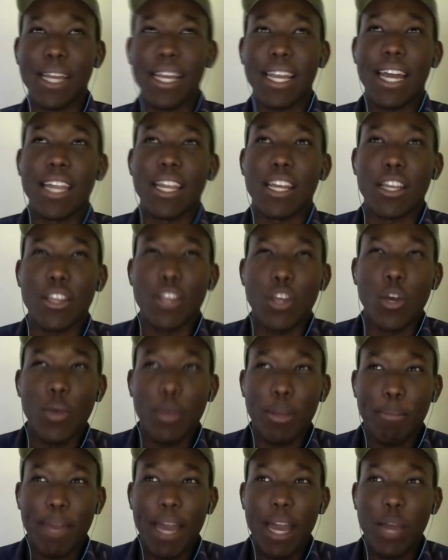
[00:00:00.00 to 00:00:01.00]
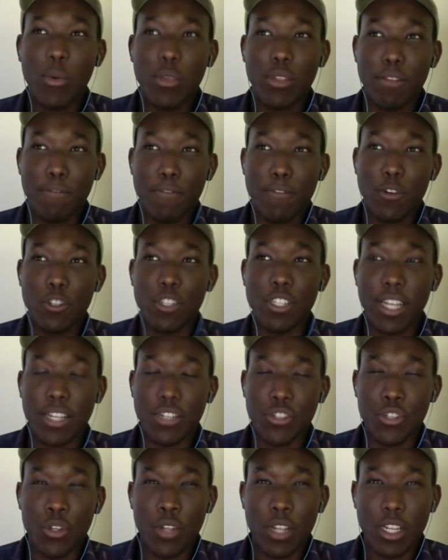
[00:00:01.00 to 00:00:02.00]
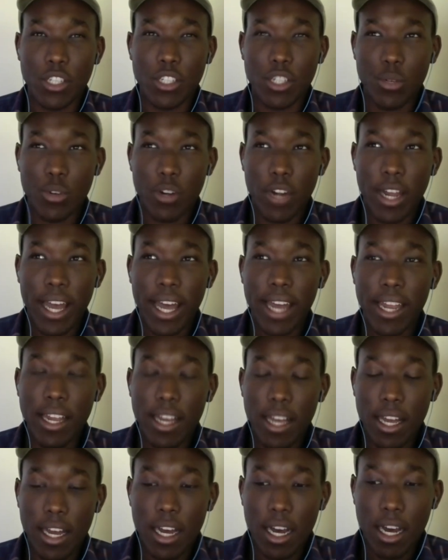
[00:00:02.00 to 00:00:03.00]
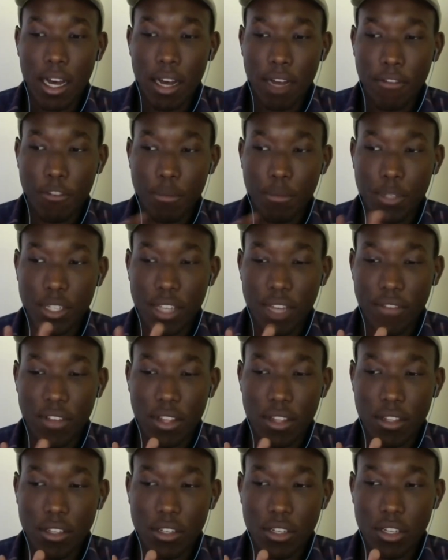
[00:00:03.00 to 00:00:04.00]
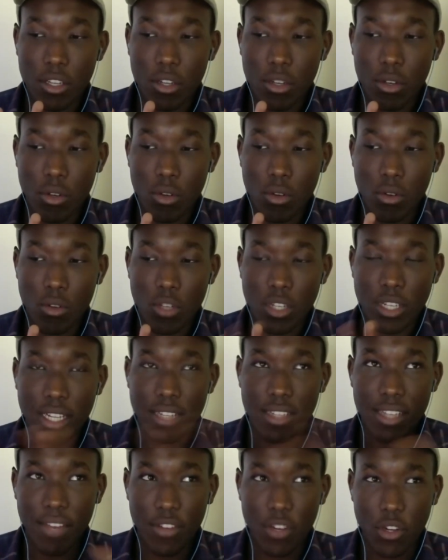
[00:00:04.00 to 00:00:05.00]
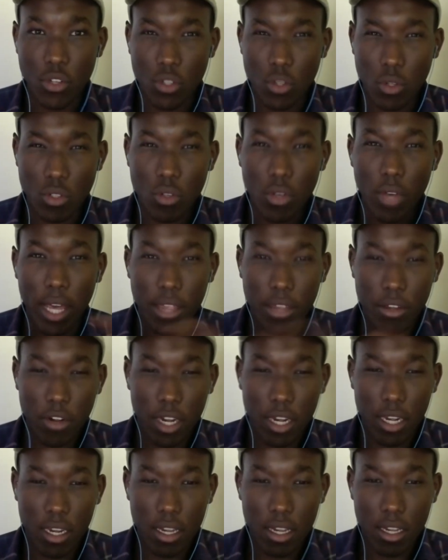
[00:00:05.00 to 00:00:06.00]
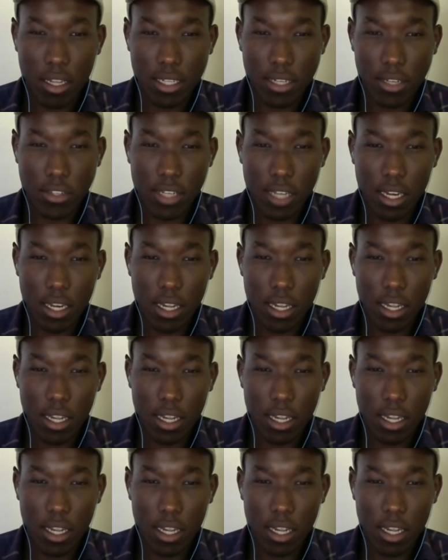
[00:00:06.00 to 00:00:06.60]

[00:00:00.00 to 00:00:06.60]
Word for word: Like kind of going back with the first dance studio that you were at from 7 years old till 8th grade. Yeah.